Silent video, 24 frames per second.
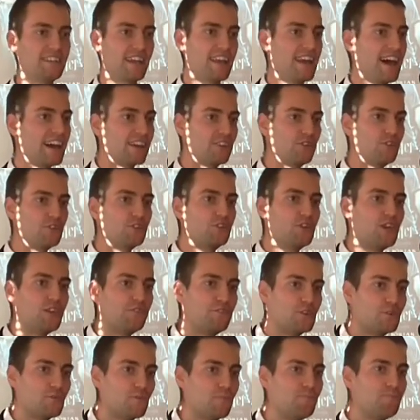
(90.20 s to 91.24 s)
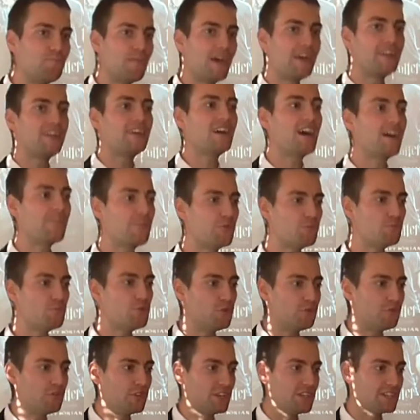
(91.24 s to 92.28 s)
and I could give you many other
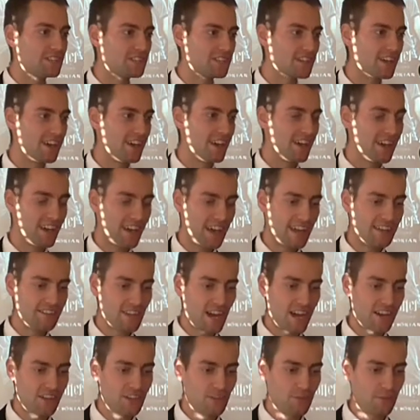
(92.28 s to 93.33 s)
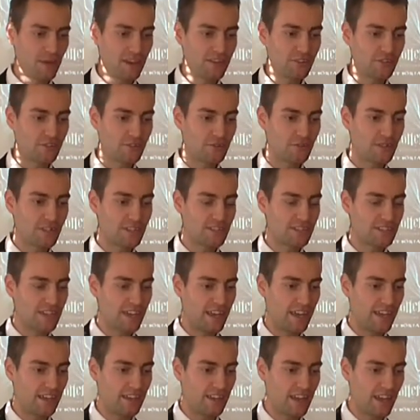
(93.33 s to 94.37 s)
movies and documentaries
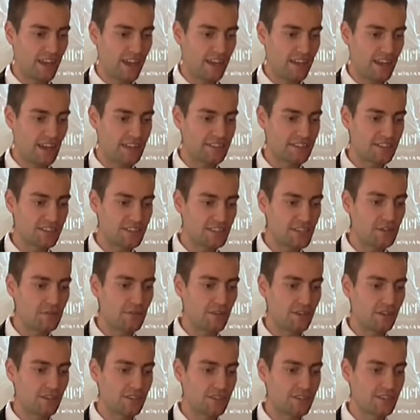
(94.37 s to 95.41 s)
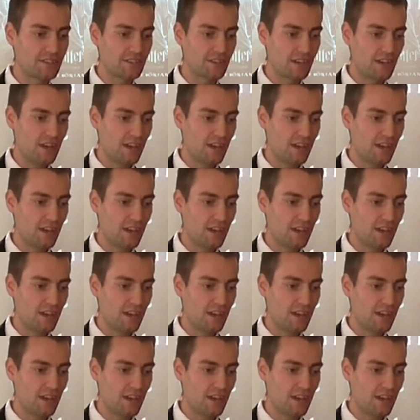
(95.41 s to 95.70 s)
and, and, and series.